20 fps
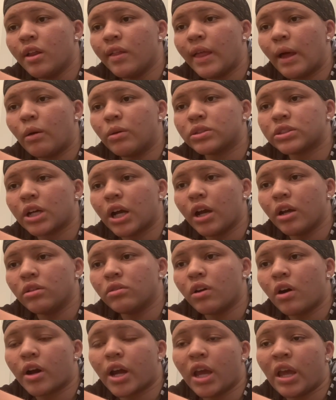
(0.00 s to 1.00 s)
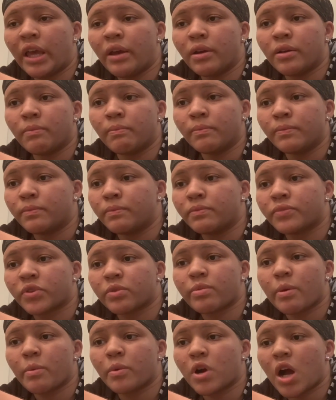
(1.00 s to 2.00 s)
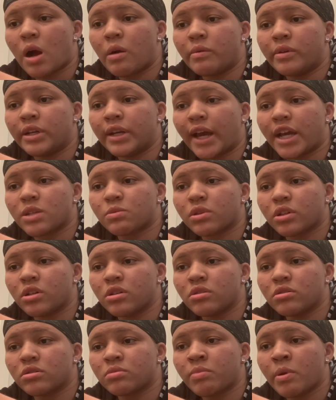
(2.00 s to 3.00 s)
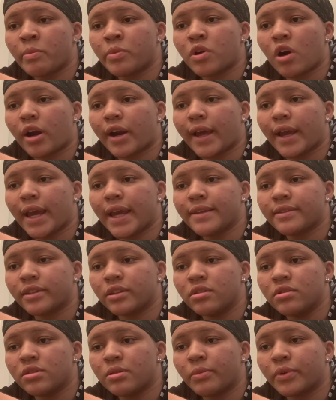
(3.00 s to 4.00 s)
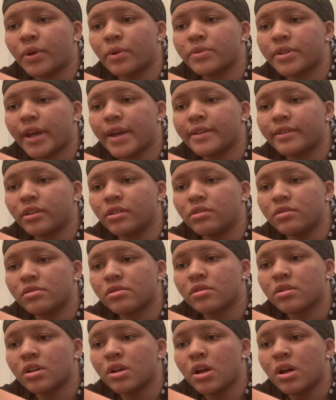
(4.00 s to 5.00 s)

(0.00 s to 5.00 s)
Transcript: It was like, okay, some people comment nice things, people comment hate things. Let me go to hate things.